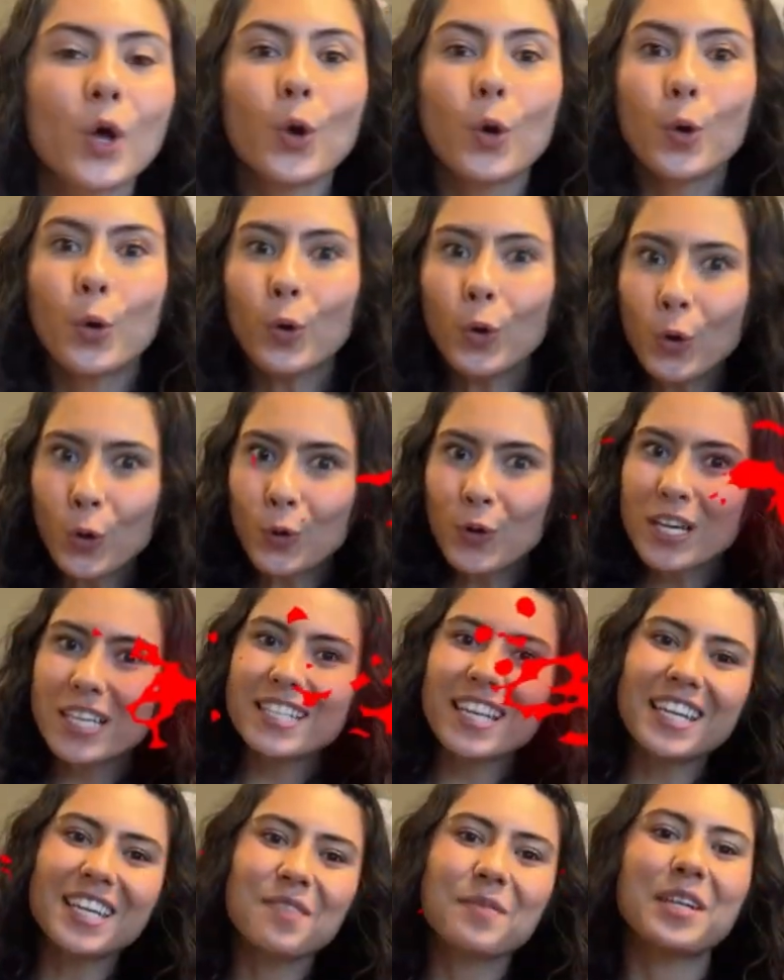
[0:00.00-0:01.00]
Whew, is
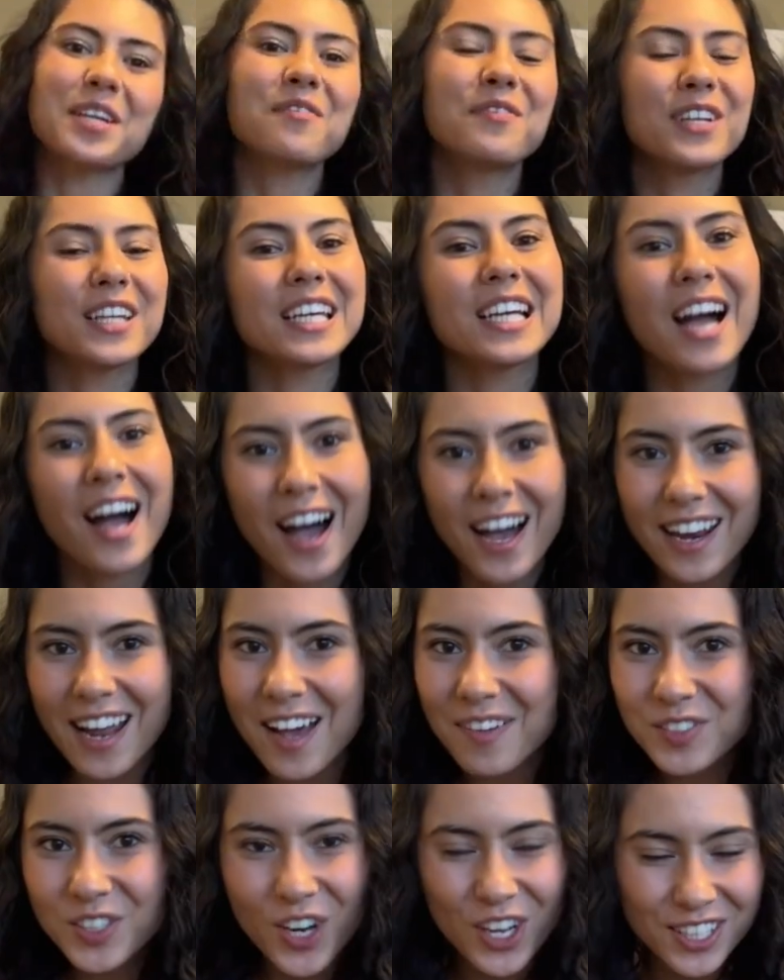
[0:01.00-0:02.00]
anybody feeling hot
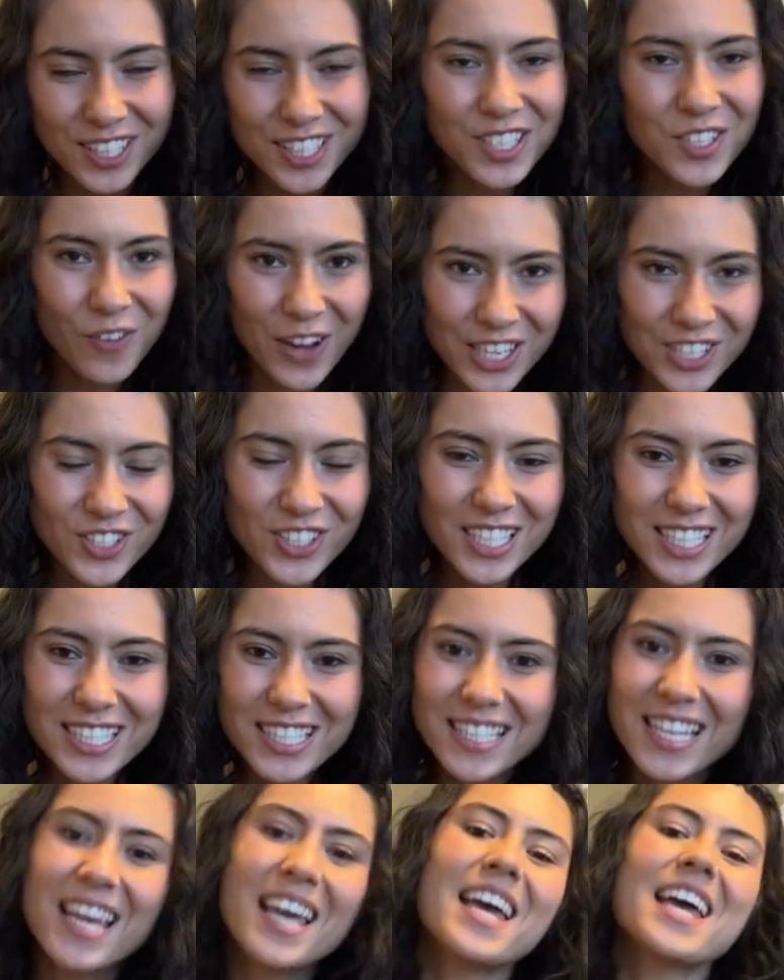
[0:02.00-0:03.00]
after all these questions?
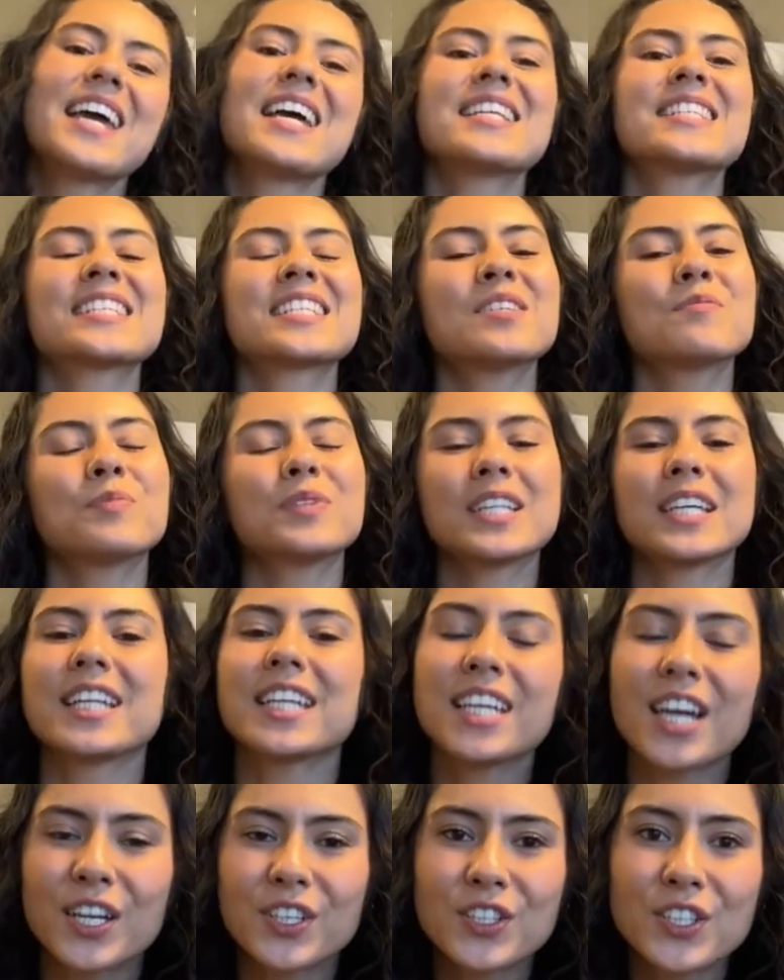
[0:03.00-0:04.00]
It's completely
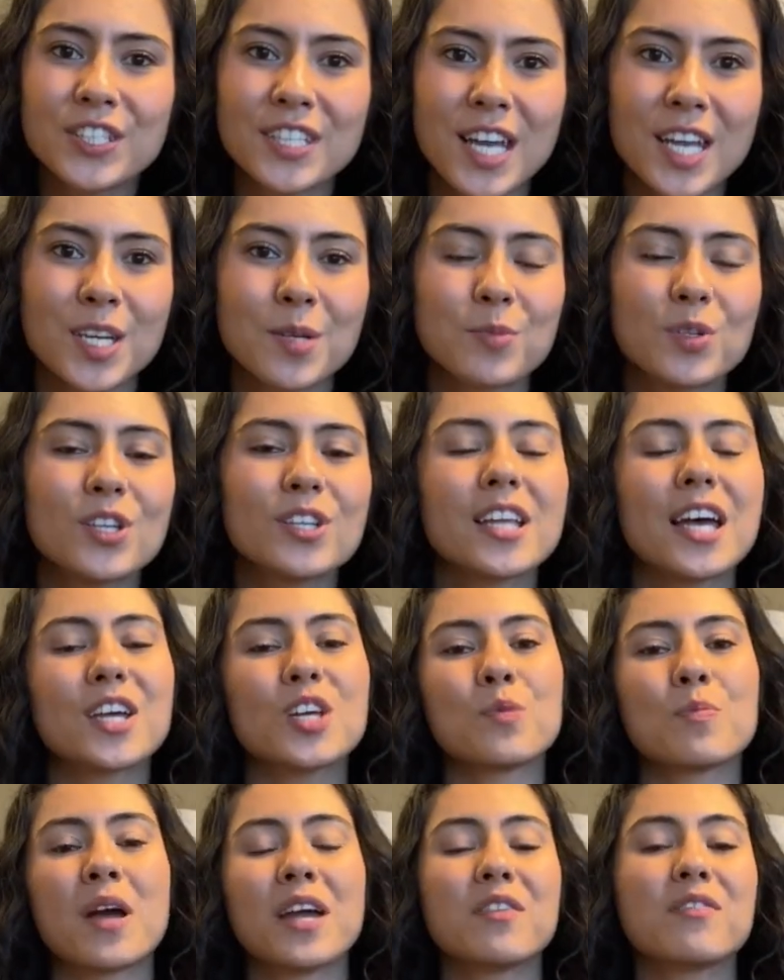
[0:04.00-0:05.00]
understandable that you
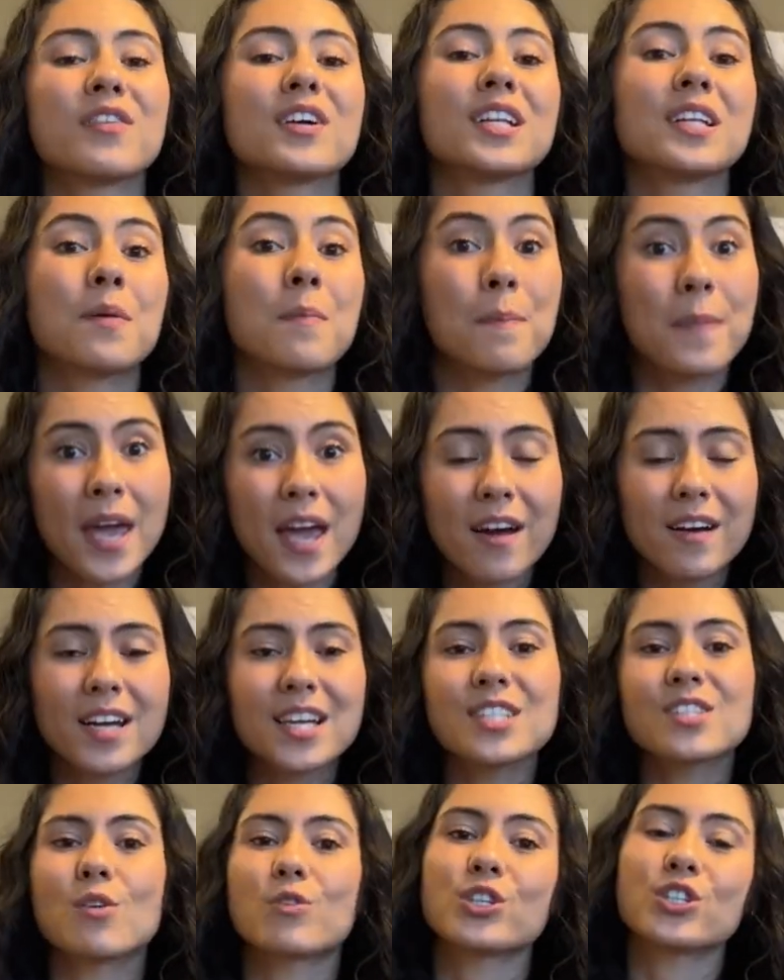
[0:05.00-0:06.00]
might feel
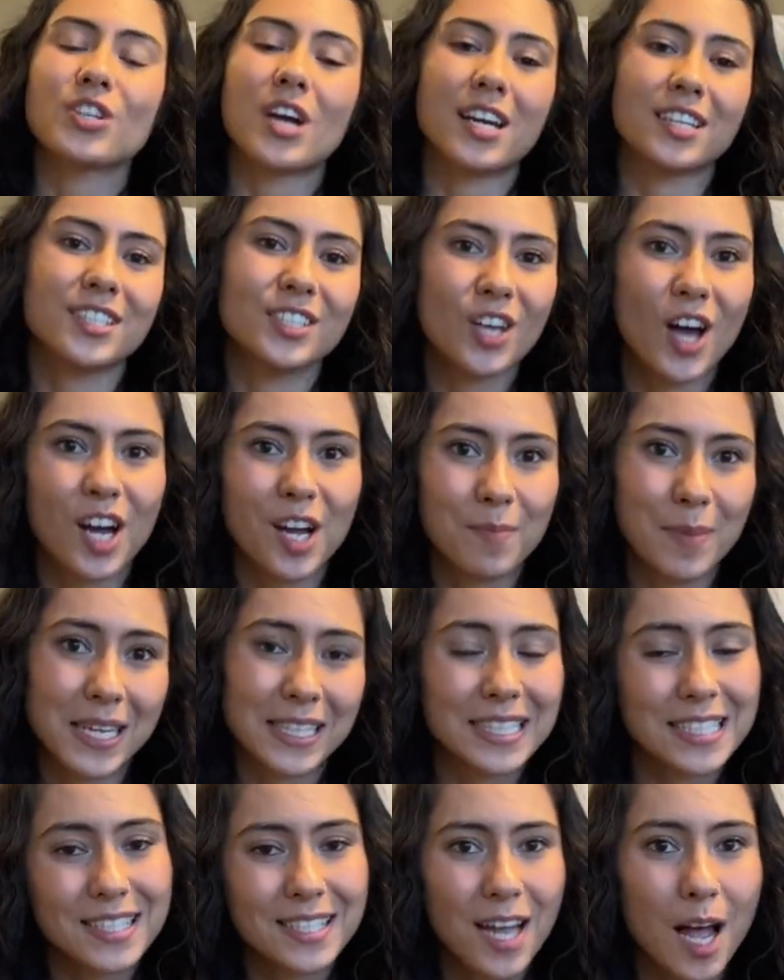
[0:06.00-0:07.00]
embarrassed or shy to talk about
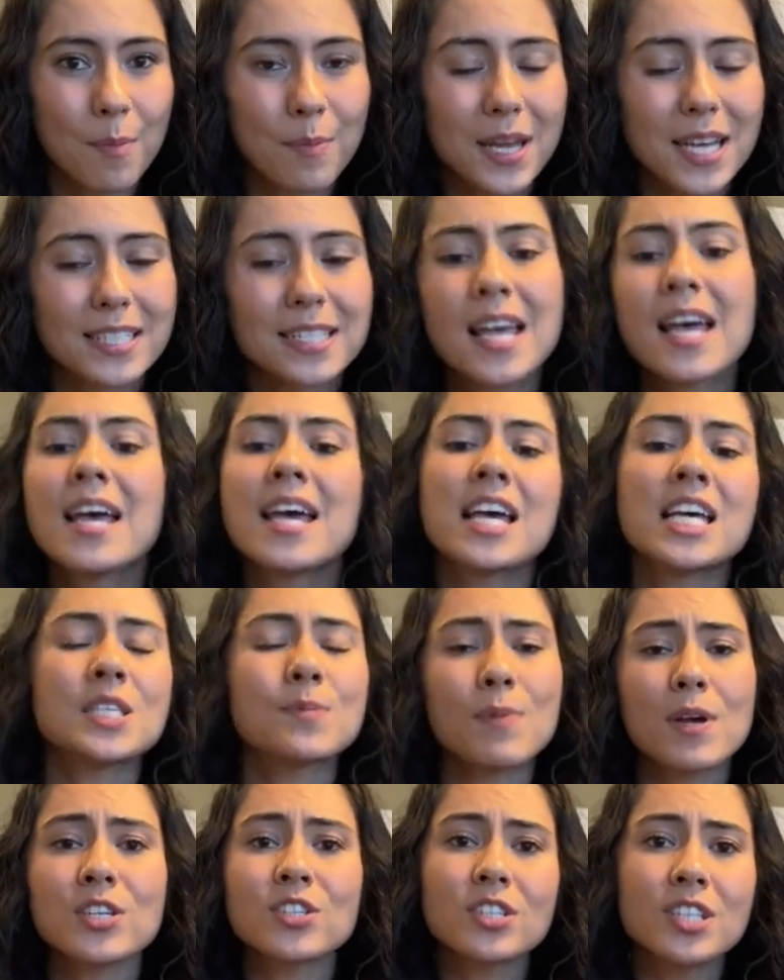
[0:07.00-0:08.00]
these topics,
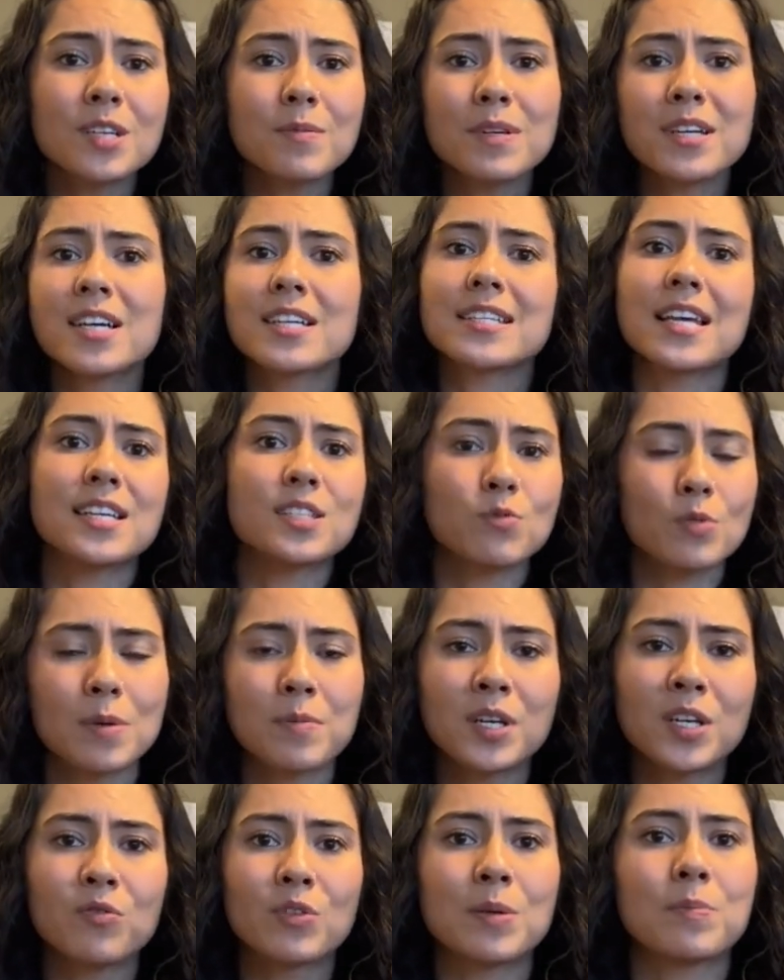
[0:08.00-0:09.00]
especially because as
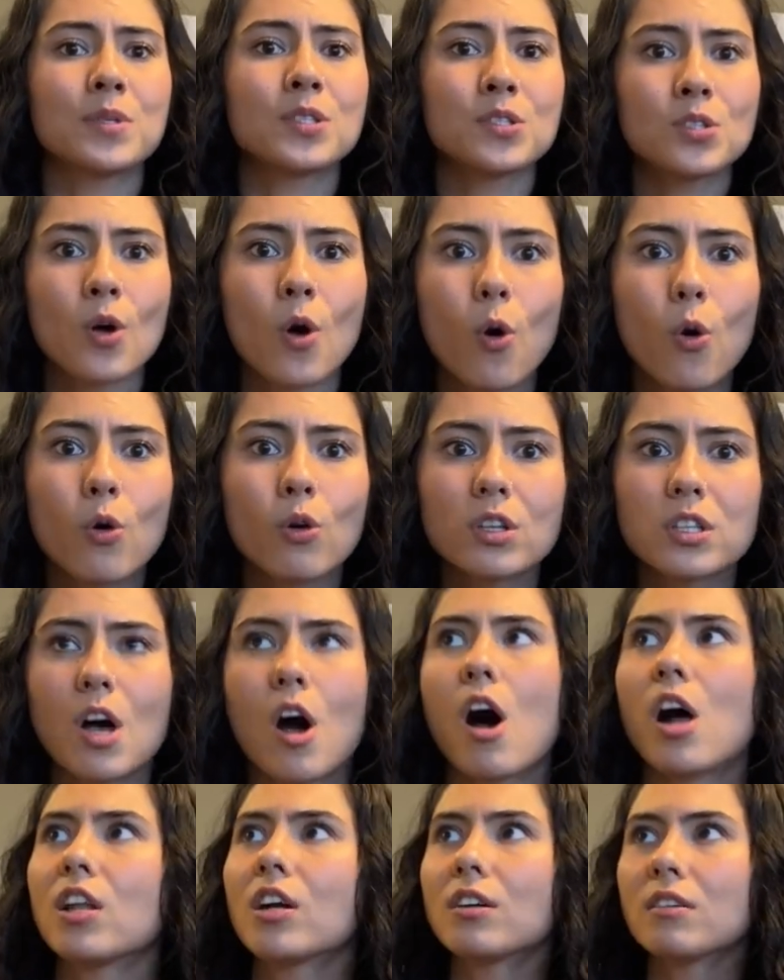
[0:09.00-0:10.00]
women, we've been told
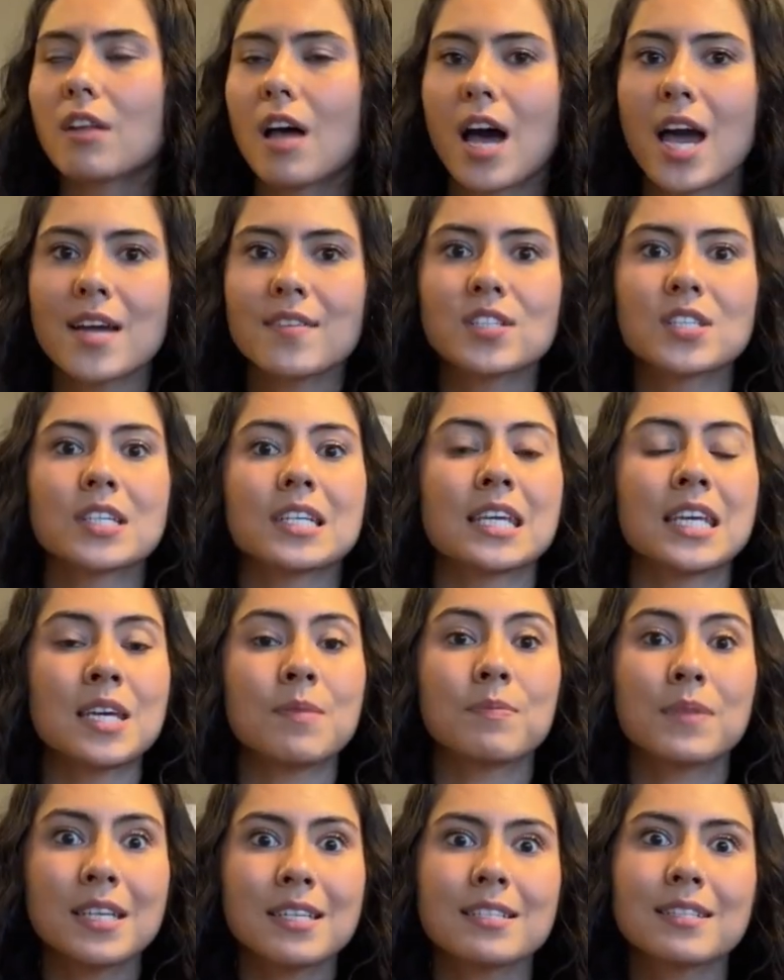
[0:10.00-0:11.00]
all our lives to keep
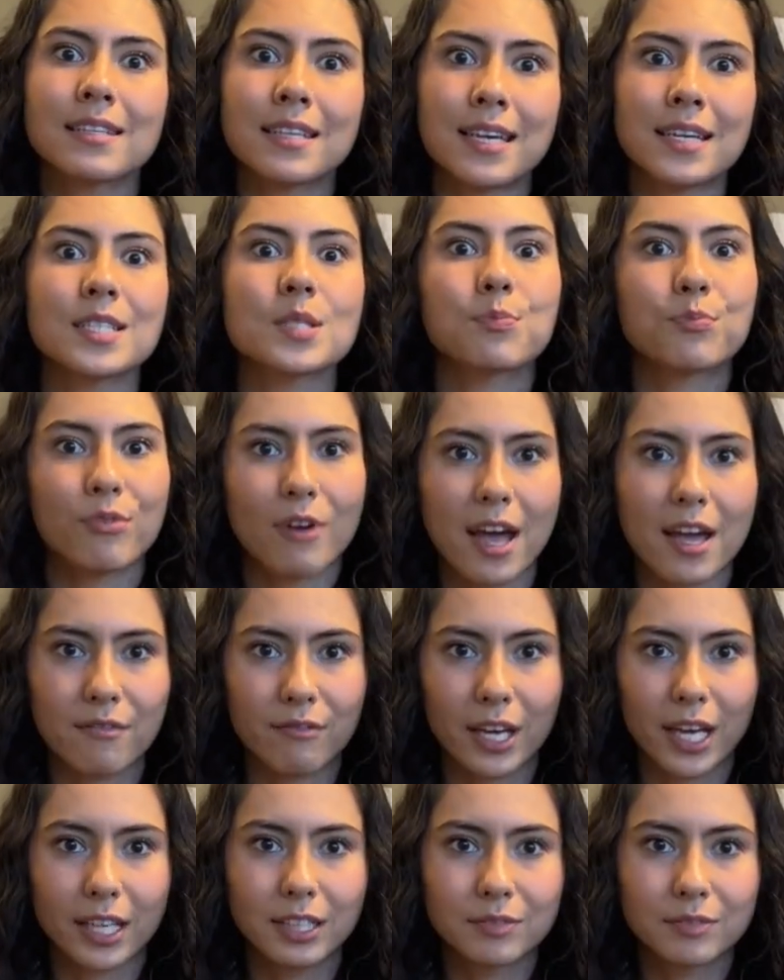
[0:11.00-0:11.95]
these things private.